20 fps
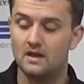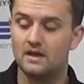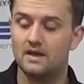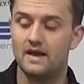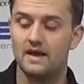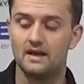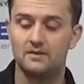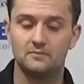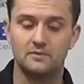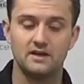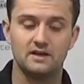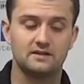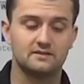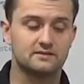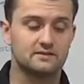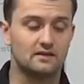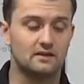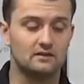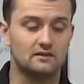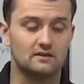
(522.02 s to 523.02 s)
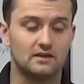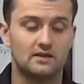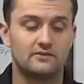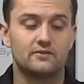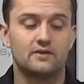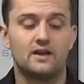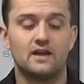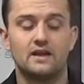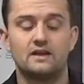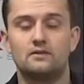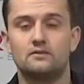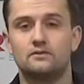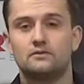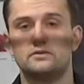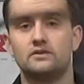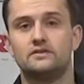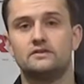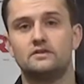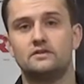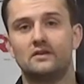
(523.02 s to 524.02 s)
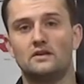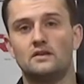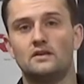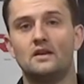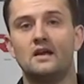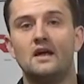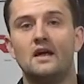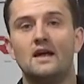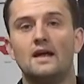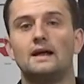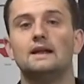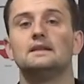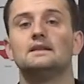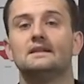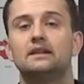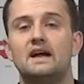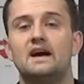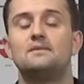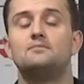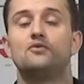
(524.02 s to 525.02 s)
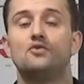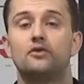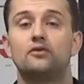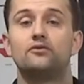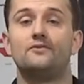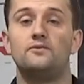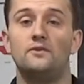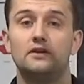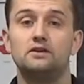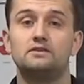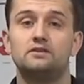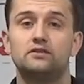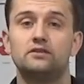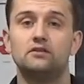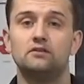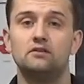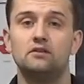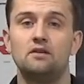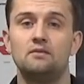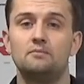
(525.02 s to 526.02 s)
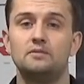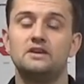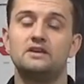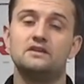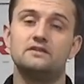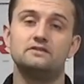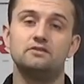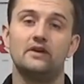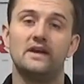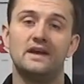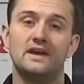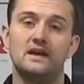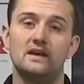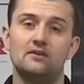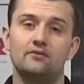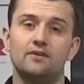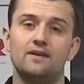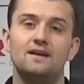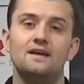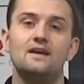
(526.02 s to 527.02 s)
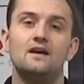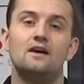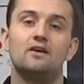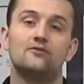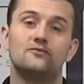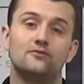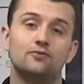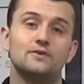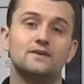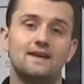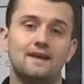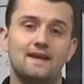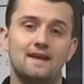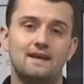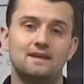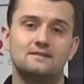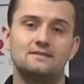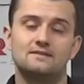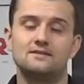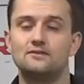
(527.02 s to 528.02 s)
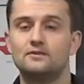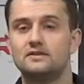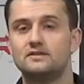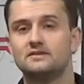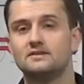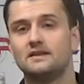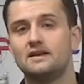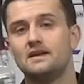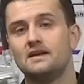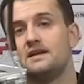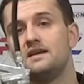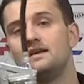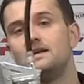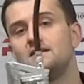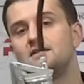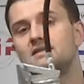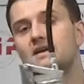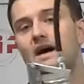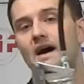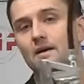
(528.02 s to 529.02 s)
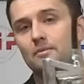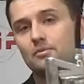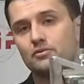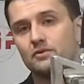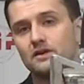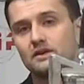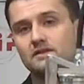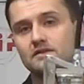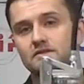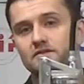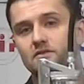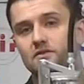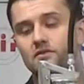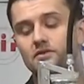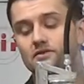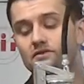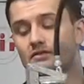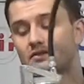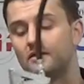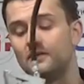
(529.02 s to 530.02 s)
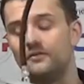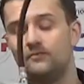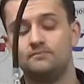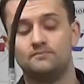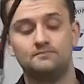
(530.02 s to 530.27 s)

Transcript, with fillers: and it makes a lever handle grease gun a lot more functional because you have a free hand, so to say, to operate this grease gun.